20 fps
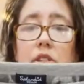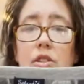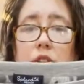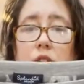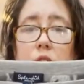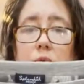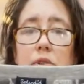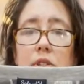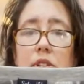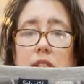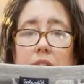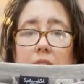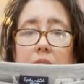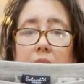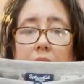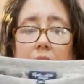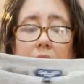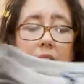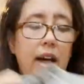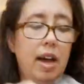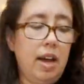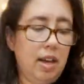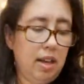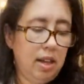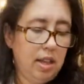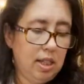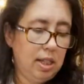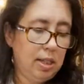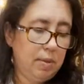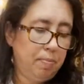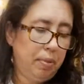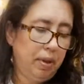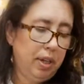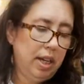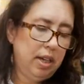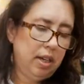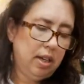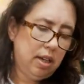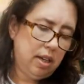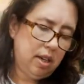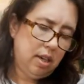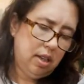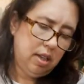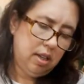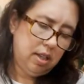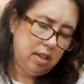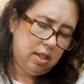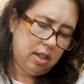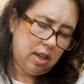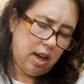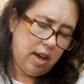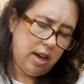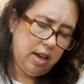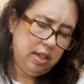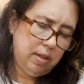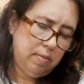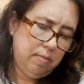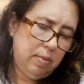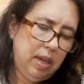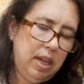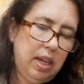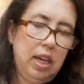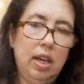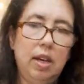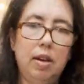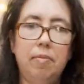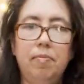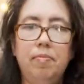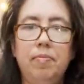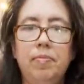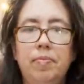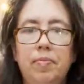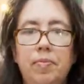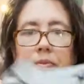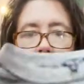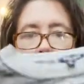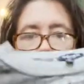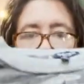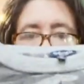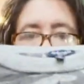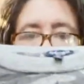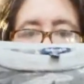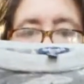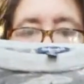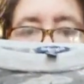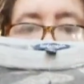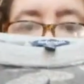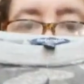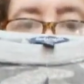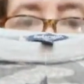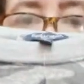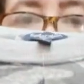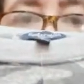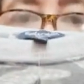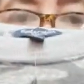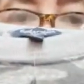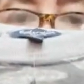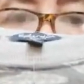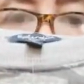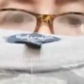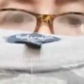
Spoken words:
new with tag. It's splendid, size medium, Love the